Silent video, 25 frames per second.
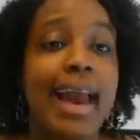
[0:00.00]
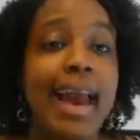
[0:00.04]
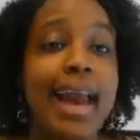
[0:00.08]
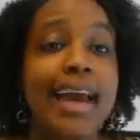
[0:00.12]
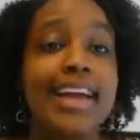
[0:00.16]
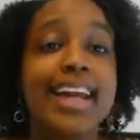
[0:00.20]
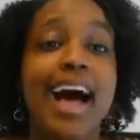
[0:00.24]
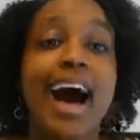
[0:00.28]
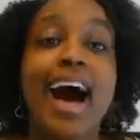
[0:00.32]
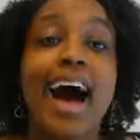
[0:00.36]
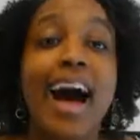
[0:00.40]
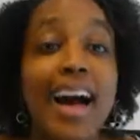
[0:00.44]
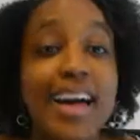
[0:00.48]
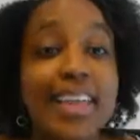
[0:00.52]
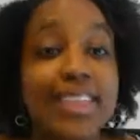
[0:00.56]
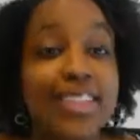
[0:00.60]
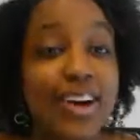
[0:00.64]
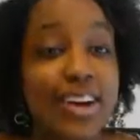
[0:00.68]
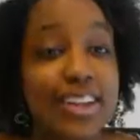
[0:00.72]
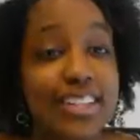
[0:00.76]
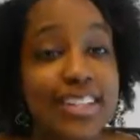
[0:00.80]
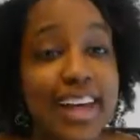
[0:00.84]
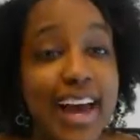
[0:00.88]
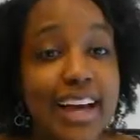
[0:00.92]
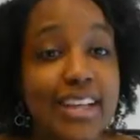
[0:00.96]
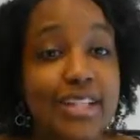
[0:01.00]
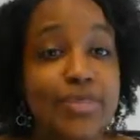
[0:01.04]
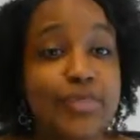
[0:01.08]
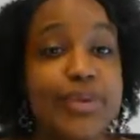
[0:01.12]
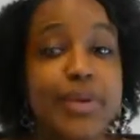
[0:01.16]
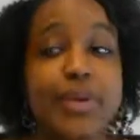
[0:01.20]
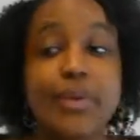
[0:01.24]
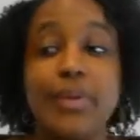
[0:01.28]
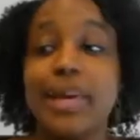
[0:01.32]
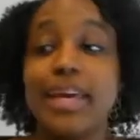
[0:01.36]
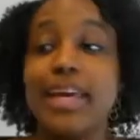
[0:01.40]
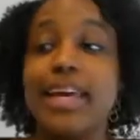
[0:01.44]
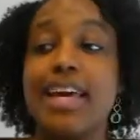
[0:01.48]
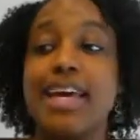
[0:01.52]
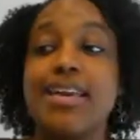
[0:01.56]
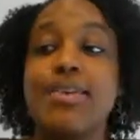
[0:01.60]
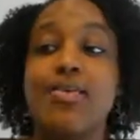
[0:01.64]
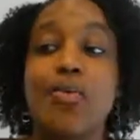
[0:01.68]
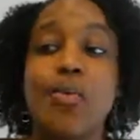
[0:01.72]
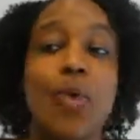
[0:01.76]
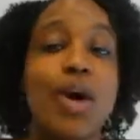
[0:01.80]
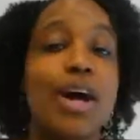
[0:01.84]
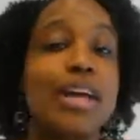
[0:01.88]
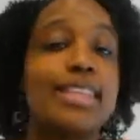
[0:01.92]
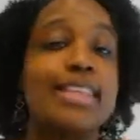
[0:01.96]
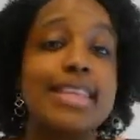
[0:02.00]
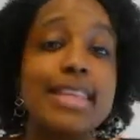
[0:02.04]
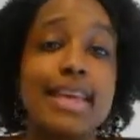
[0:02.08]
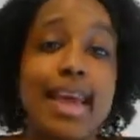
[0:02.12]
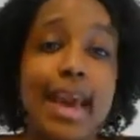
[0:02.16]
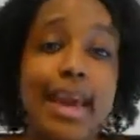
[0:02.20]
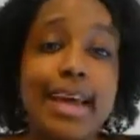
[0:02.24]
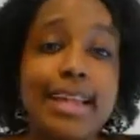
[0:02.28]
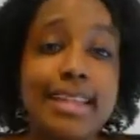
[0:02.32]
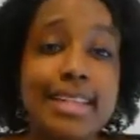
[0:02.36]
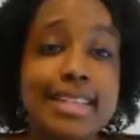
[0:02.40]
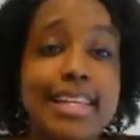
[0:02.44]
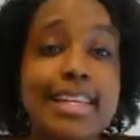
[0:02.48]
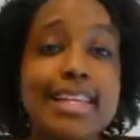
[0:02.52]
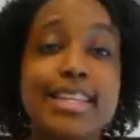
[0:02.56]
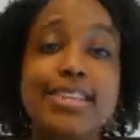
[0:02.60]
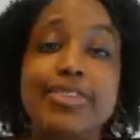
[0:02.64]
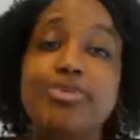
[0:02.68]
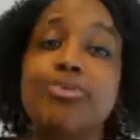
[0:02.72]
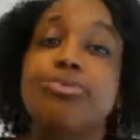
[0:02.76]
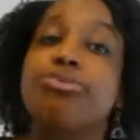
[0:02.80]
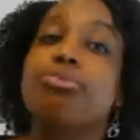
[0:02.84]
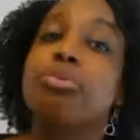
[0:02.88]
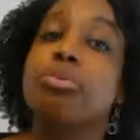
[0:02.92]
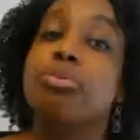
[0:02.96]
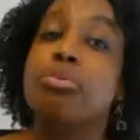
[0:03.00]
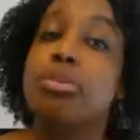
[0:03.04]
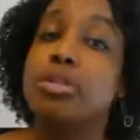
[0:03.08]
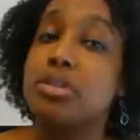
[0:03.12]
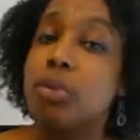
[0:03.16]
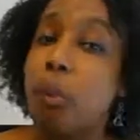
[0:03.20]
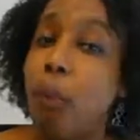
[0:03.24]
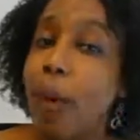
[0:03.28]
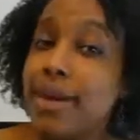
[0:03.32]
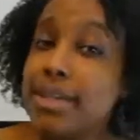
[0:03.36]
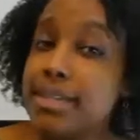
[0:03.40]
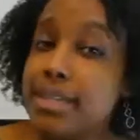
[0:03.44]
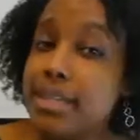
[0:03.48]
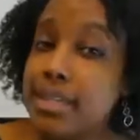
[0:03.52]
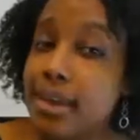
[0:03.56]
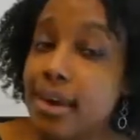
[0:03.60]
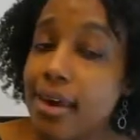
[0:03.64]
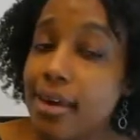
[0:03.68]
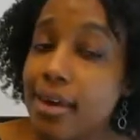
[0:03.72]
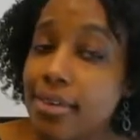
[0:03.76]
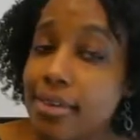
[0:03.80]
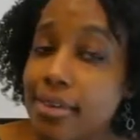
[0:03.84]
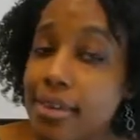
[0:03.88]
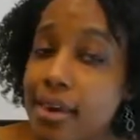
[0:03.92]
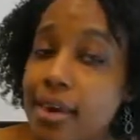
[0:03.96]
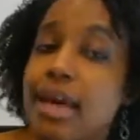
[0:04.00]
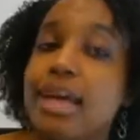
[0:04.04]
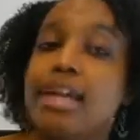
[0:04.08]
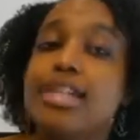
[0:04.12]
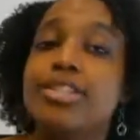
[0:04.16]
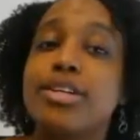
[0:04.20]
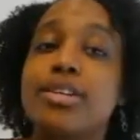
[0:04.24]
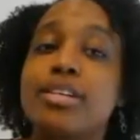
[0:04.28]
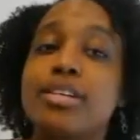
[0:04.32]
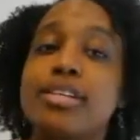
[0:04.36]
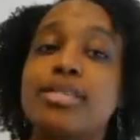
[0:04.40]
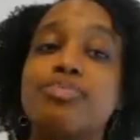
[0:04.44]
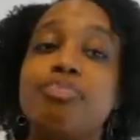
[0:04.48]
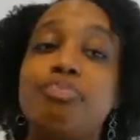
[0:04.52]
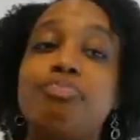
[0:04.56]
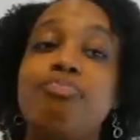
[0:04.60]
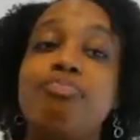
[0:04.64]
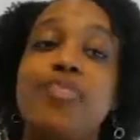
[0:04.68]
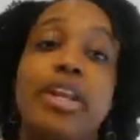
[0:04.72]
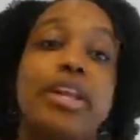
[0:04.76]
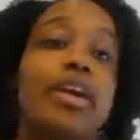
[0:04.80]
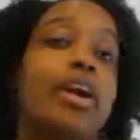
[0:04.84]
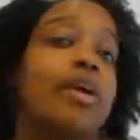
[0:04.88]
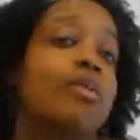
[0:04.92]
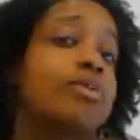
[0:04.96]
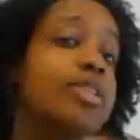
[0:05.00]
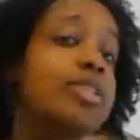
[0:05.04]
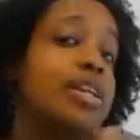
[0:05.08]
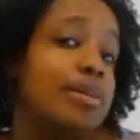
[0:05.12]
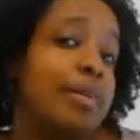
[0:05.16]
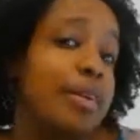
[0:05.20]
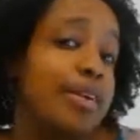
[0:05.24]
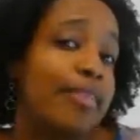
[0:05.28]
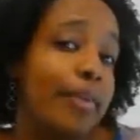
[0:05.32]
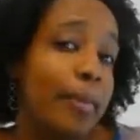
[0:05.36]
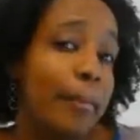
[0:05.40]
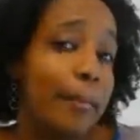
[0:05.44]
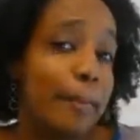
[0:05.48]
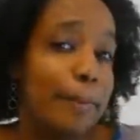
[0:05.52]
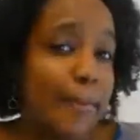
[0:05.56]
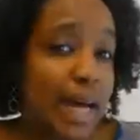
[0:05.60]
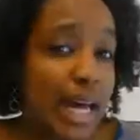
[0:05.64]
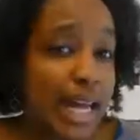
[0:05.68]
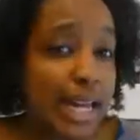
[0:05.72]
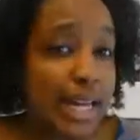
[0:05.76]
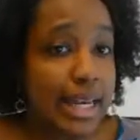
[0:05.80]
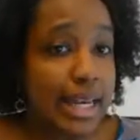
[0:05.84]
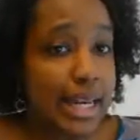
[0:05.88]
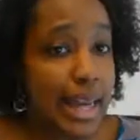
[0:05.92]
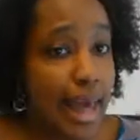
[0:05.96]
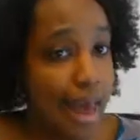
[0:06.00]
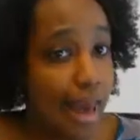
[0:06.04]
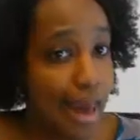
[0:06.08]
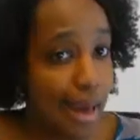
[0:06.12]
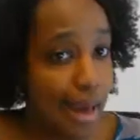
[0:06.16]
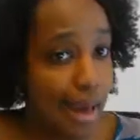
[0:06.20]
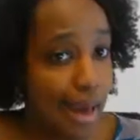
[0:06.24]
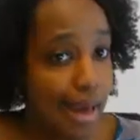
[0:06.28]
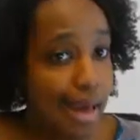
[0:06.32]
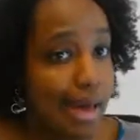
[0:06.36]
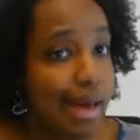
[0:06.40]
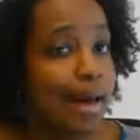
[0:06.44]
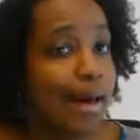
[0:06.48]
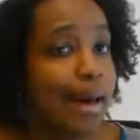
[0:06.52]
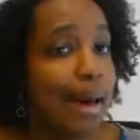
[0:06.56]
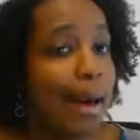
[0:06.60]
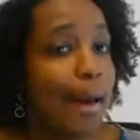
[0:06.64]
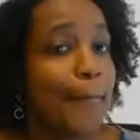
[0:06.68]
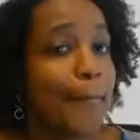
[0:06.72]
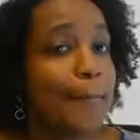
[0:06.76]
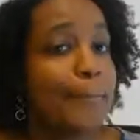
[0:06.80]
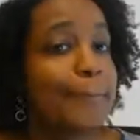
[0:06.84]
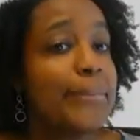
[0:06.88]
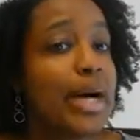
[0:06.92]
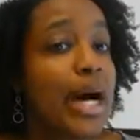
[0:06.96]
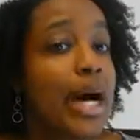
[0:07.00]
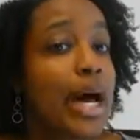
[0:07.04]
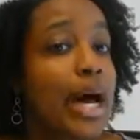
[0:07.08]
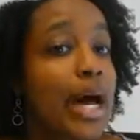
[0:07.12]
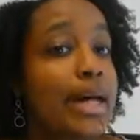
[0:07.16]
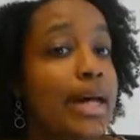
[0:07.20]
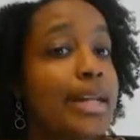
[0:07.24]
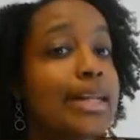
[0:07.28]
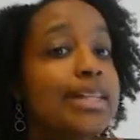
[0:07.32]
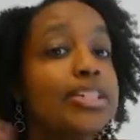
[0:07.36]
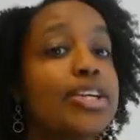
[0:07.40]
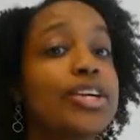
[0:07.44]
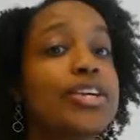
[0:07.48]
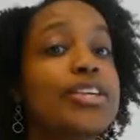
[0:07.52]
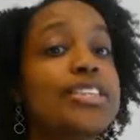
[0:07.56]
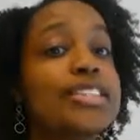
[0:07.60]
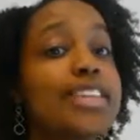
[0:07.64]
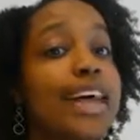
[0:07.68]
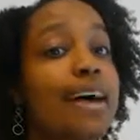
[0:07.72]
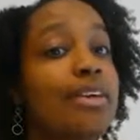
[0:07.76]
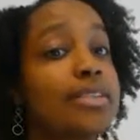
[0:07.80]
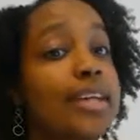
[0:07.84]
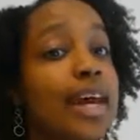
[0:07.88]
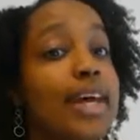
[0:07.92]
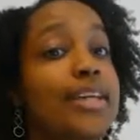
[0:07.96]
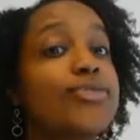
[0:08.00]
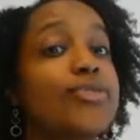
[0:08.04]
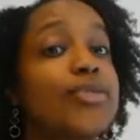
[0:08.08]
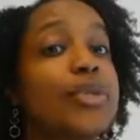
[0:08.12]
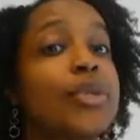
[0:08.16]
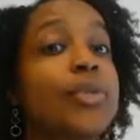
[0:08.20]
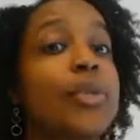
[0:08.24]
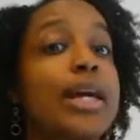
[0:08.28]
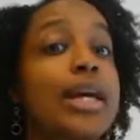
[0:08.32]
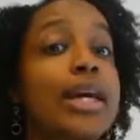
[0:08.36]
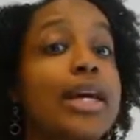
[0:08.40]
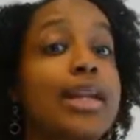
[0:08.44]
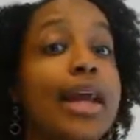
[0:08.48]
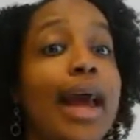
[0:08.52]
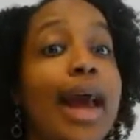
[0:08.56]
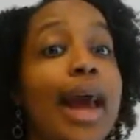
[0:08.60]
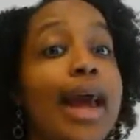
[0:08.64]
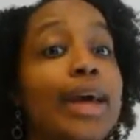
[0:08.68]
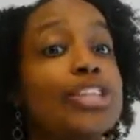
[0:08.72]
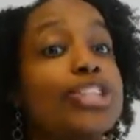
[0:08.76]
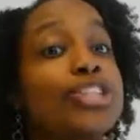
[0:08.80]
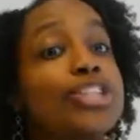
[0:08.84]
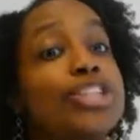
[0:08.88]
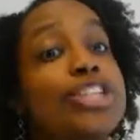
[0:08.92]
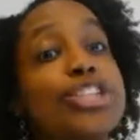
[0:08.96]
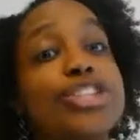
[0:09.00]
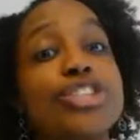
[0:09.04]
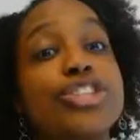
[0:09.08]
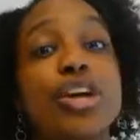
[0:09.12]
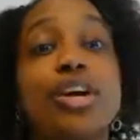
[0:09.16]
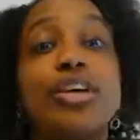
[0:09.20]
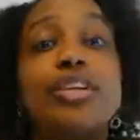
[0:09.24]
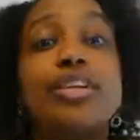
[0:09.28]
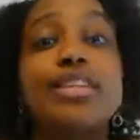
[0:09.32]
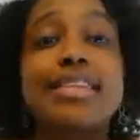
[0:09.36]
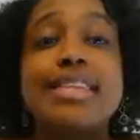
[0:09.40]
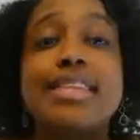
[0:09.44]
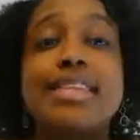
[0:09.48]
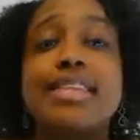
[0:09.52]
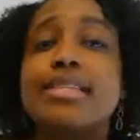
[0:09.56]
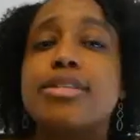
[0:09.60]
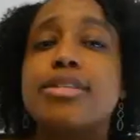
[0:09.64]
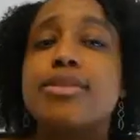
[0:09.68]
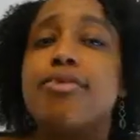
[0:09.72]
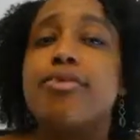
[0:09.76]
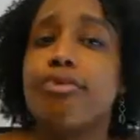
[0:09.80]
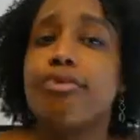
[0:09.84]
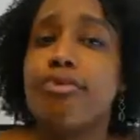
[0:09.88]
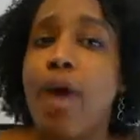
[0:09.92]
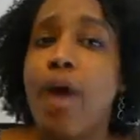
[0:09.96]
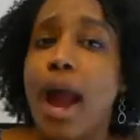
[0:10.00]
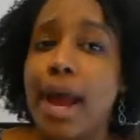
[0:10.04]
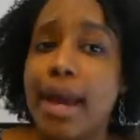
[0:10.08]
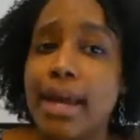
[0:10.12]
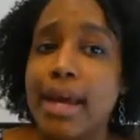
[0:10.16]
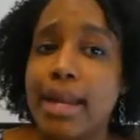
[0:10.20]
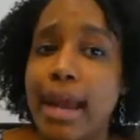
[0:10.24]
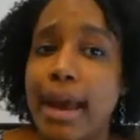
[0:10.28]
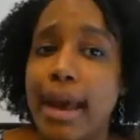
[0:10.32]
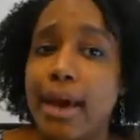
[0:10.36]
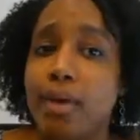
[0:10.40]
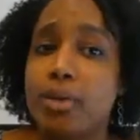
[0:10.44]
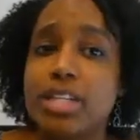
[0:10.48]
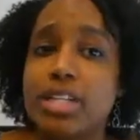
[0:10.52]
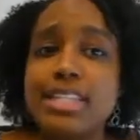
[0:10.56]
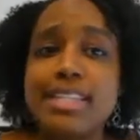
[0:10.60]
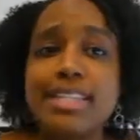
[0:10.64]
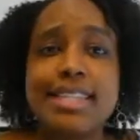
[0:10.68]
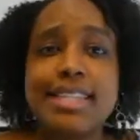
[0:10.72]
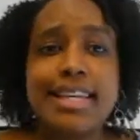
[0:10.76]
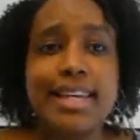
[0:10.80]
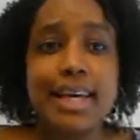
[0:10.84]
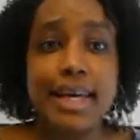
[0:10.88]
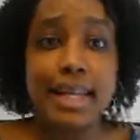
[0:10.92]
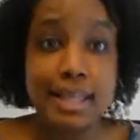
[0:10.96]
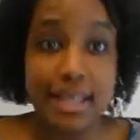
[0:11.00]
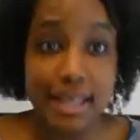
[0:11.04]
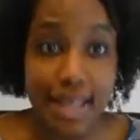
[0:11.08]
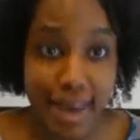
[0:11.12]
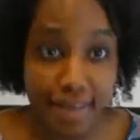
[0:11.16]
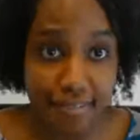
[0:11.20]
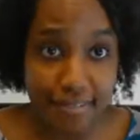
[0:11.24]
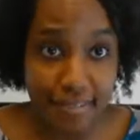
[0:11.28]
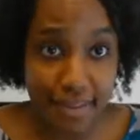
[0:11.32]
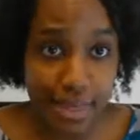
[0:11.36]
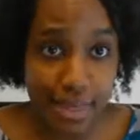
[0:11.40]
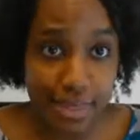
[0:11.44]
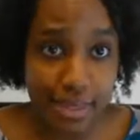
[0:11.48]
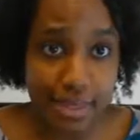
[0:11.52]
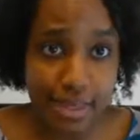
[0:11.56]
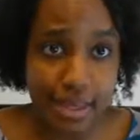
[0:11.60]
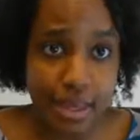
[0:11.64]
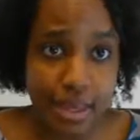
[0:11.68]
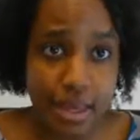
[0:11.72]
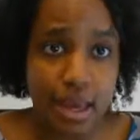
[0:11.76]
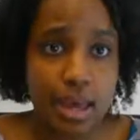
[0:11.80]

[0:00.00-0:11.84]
and I thought tax-free weekend was the 18th through the 20th, so this video was going to be for Monday, but it turns out tax-free weekend actually starts this Friday, which is the 11th.